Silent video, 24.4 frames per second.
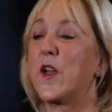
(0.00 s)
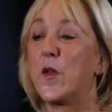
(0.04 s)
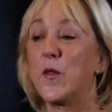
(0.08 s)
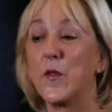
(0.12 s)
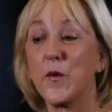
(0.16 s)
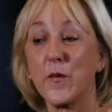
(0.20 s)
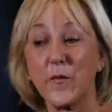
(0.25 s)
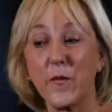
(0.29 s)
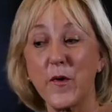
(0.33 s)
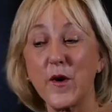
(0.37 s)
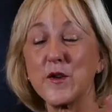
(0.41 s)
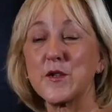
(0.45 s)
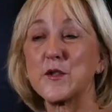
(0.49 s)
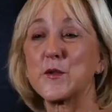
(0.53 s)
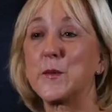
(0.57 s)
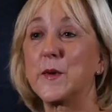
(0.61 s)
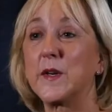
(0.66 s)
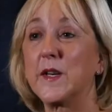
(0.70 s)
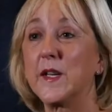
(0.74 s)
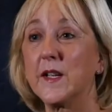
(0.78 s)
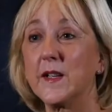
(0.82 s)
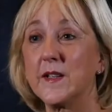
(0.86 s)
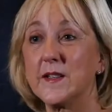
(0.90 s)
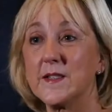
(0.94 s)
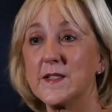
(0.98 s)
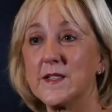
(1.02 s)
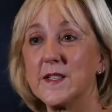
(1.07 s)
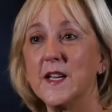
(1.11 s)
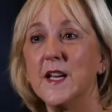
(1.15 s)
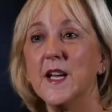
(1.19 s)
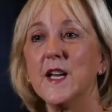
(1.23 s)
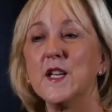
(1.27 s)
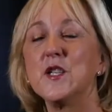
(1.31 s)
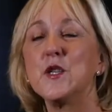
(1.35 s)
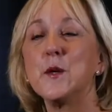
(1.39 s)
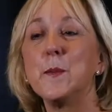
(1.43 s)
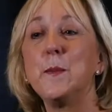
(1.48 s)
The first one is,
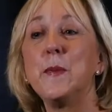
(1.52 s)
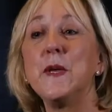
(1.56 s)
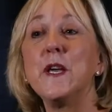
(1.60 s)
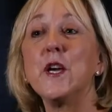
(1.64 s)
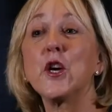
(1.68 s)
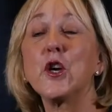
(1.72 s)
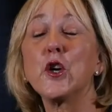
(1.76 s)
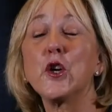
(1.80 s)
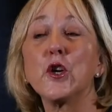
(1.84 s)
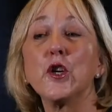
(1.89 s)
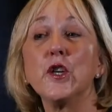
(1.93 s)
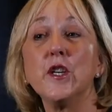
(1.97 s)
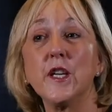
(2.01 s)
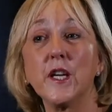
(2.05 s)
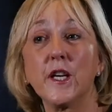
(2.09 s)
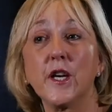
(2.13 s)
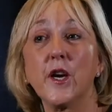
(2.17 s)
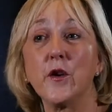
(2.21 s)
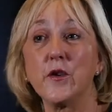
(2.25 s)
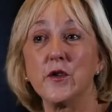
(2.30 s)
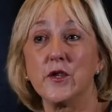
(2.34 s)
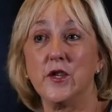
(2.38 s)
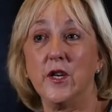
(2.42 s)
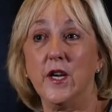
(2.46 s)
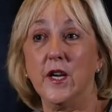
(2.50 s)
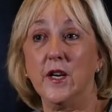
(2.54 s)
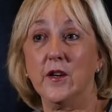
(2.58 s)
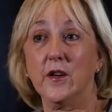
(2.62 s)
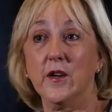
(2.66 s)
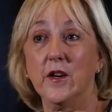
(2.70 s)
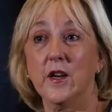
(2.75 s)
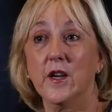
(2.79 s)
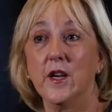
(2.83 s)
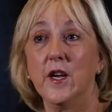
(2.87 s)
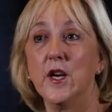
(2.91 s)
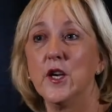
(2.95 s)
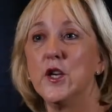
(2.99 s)
to be a good negotiator,
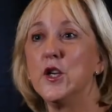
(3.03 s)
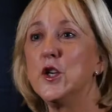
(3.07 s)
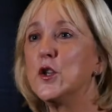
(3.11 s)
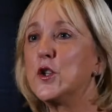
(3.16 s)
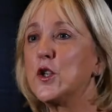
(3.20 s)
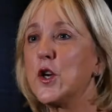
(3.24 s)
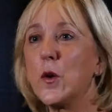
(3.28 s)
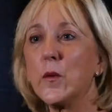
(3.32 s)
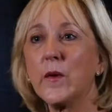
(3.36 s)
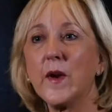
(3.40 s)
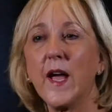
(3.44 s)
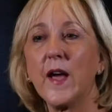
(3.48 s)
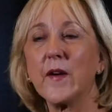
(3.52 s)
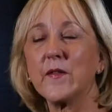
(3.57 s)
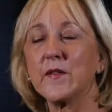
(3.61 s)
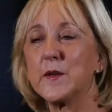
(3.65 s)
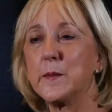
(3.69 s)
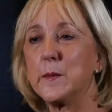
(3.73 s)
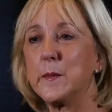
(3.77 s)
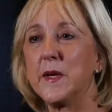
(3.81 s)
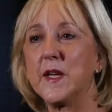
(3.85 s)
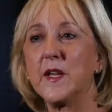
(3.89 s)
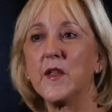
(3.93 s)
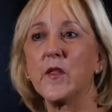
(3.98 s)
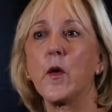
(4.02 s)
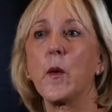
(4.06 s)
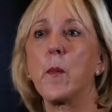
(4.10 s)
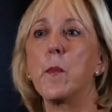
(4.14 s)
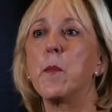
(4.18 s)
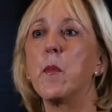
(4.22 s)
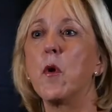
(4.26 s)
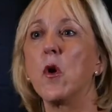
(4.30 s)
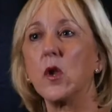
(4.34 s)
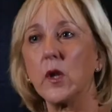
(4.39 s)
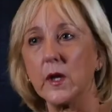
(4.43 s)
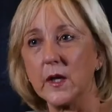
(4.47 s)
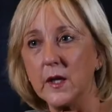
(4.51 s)
you don't have to be the
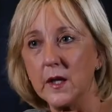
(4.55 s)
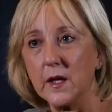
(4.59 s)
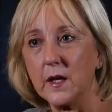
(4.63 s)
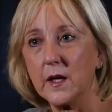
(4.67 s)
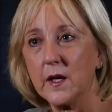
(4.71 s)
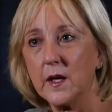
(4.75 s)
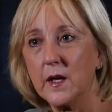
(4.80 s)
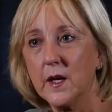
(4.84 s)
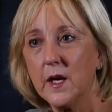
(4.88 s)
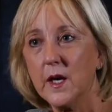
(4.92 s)
bully.